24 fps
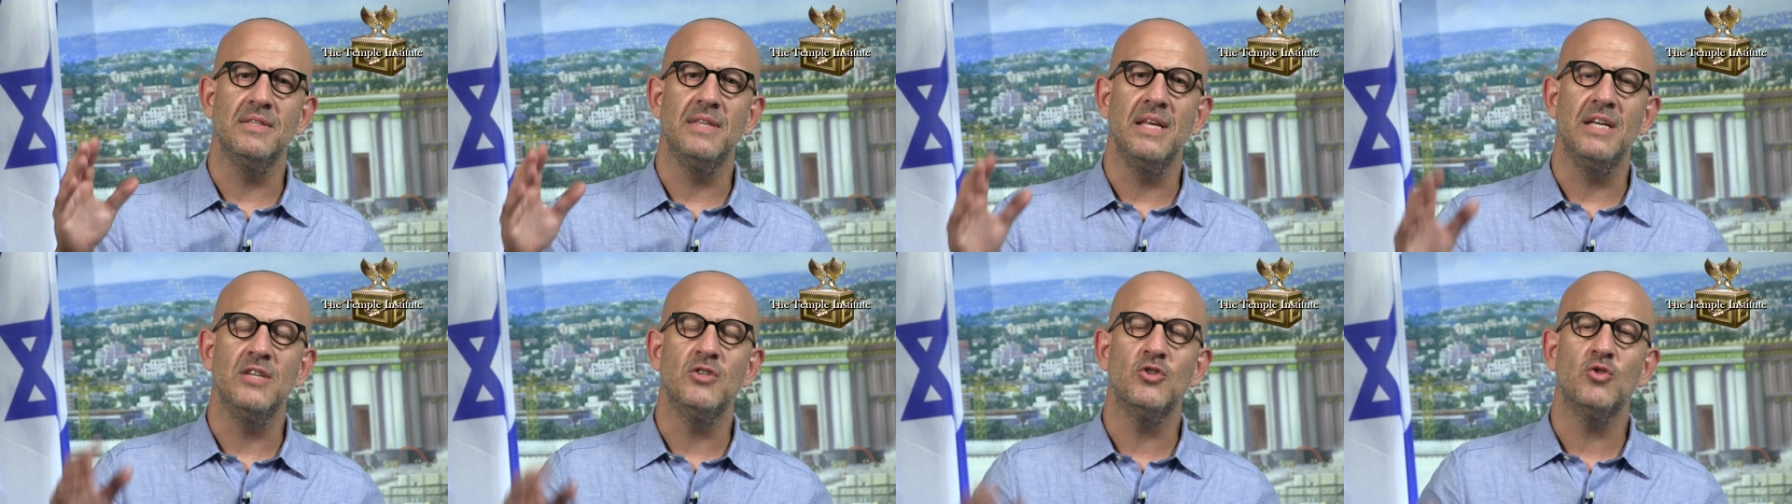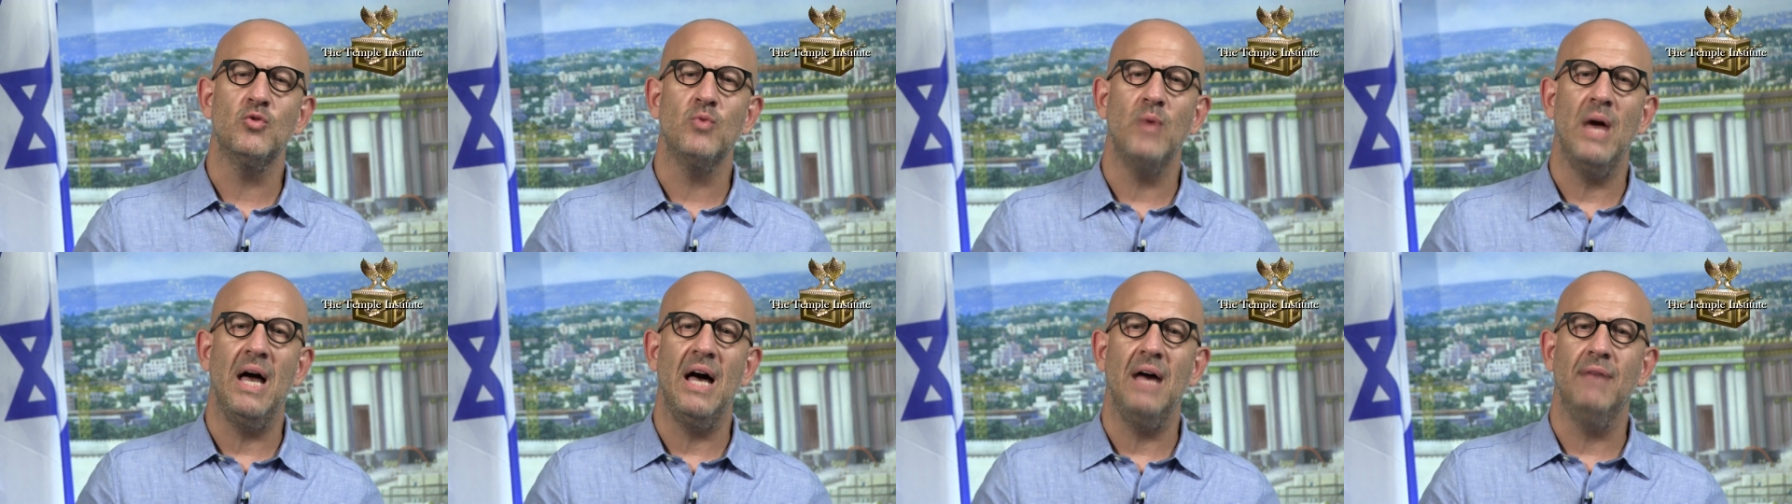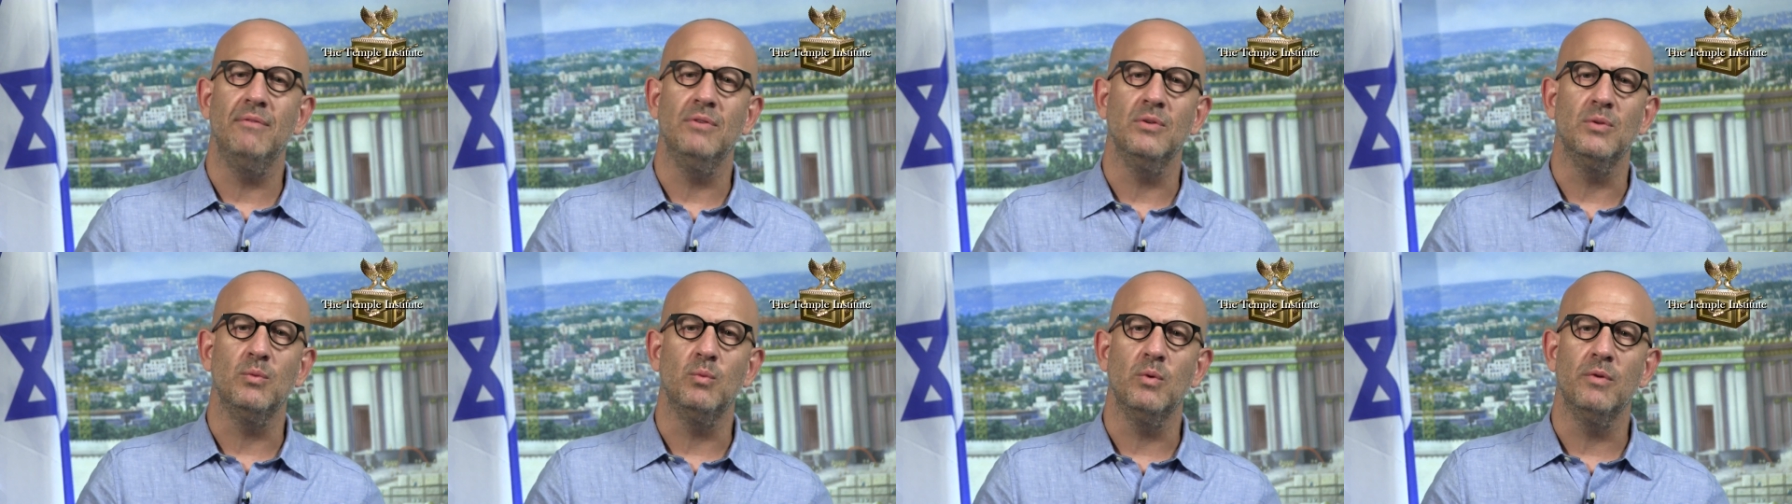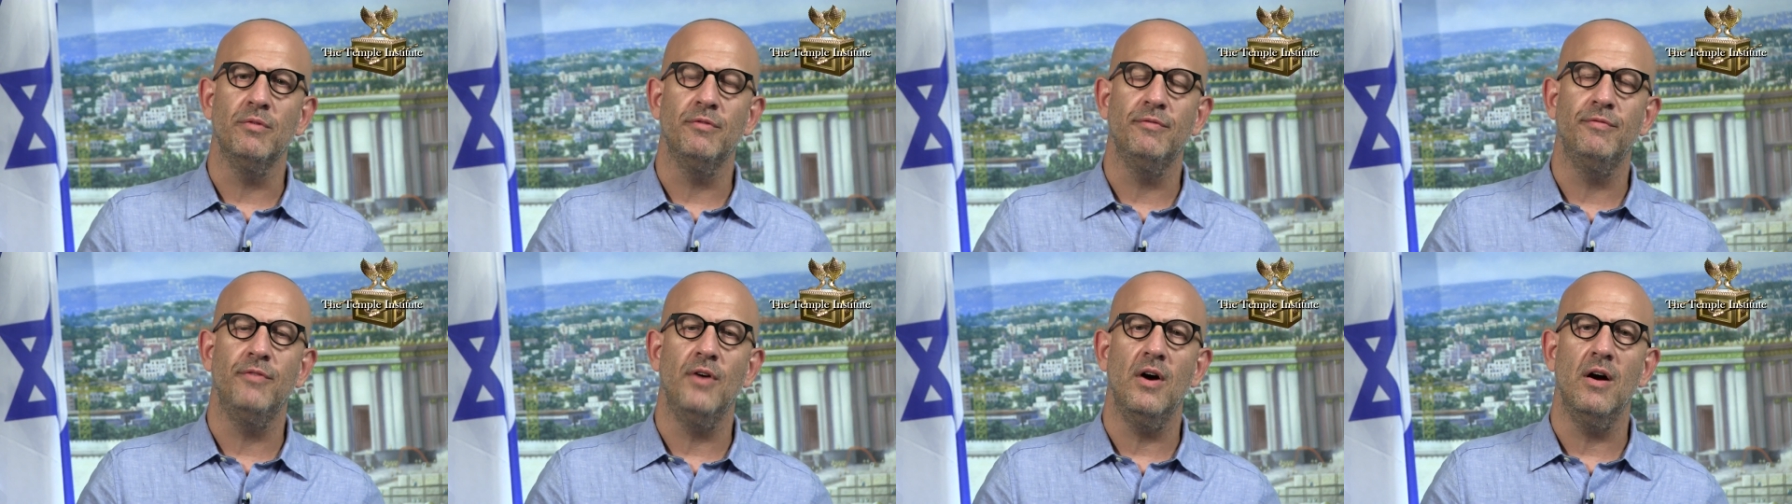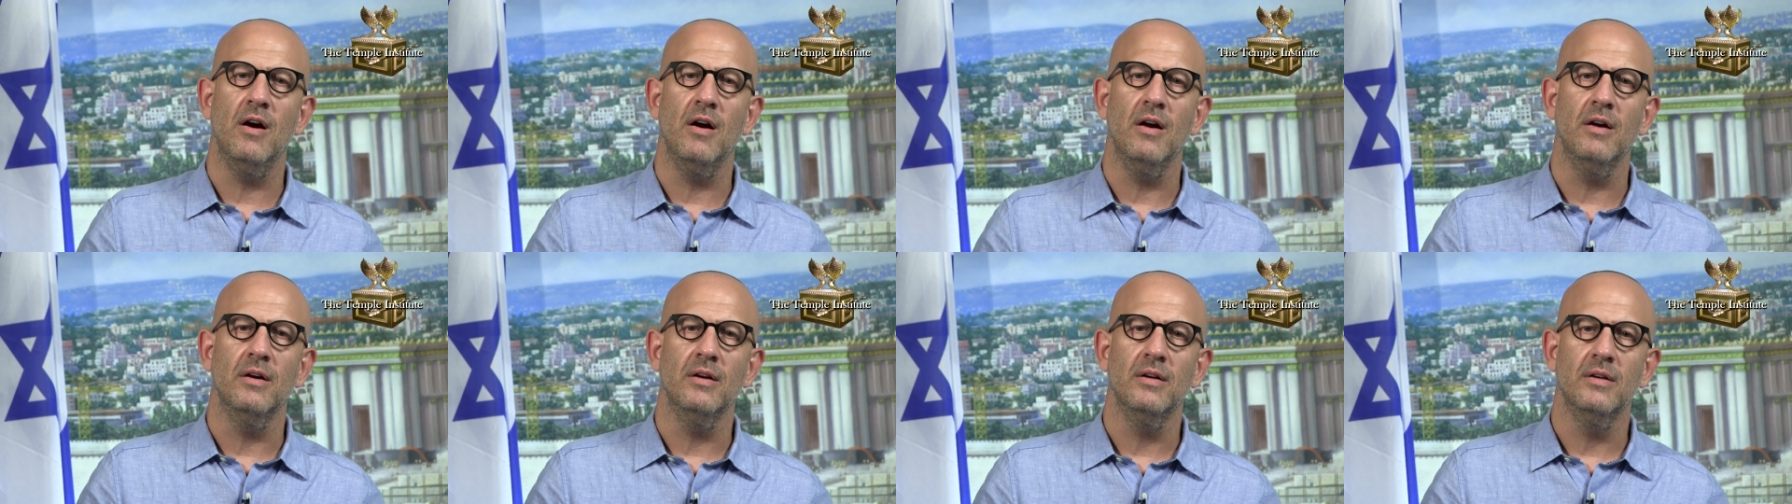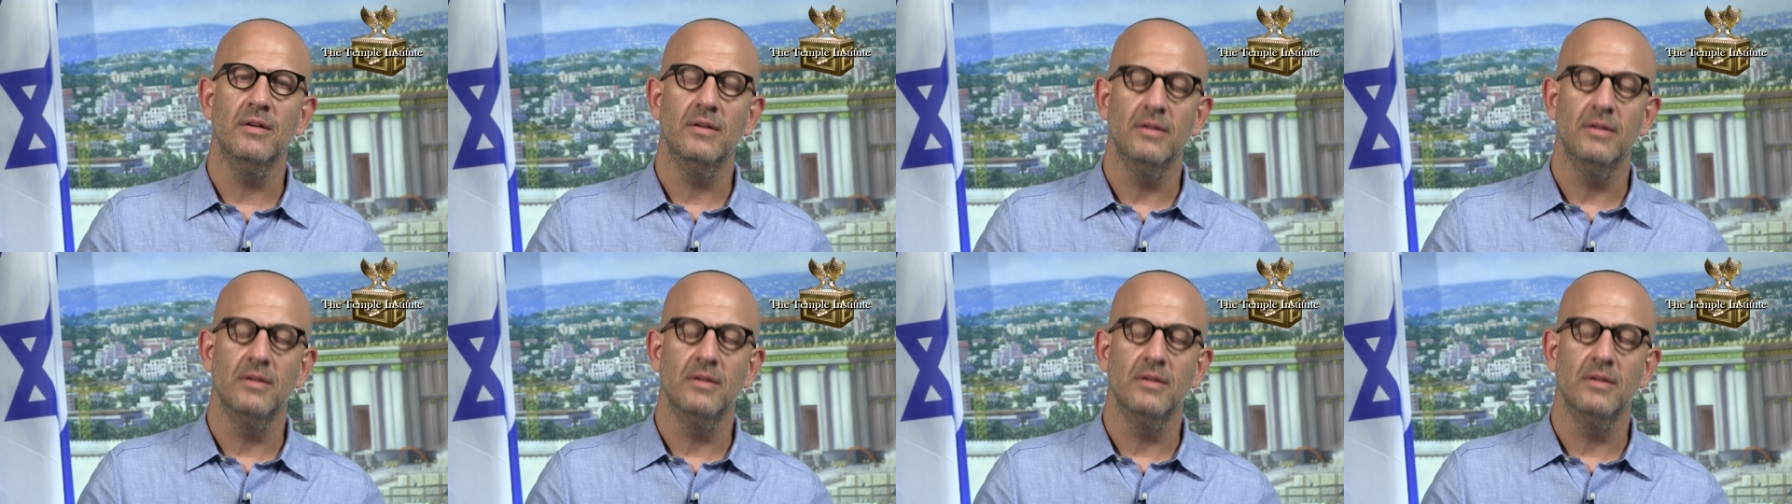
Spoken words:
they traveled were far.